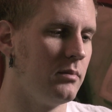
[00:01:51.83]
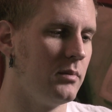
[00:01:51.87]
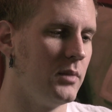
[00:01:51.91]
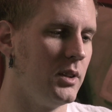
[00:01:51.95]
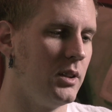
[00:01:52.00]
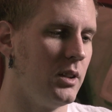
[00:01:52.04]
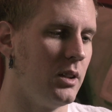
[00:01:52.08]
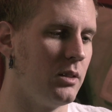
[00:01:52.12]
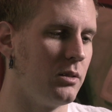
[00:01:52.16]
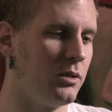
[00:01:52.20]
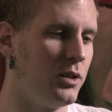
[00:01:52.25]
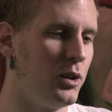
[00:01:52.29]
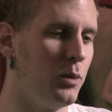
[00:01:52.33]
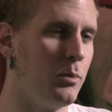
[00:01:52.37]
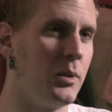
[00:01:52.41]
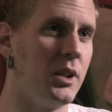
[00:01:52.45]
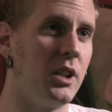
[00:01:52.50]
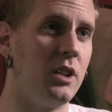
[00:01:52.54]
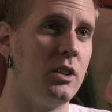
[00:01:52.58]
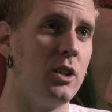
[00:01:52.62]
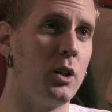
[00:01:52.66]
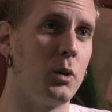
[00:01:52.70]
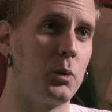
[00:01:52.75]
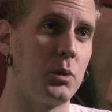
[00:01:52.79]
you know, too
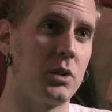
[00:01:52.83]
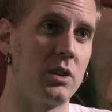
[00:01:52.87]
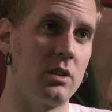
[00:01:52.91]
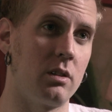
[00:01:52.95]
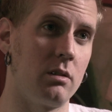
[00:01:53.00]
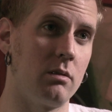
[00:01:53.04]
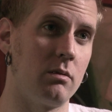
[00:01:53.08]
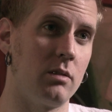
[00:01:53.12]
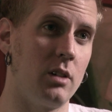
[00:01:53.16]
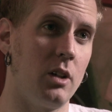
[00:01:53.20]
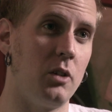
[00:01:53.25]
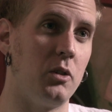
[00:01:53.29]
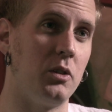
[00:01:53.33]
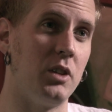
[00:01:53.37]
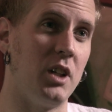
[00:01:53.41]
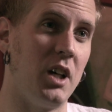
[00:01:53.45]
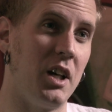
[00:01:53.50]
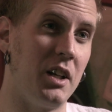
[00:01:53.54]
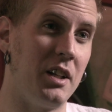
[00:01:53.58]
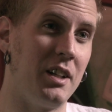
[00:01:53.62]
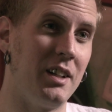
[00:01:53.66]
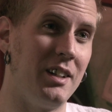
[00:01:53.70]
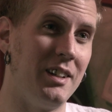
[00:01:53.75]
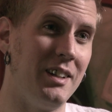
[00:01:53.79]
many notes going
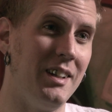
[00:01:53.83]
on.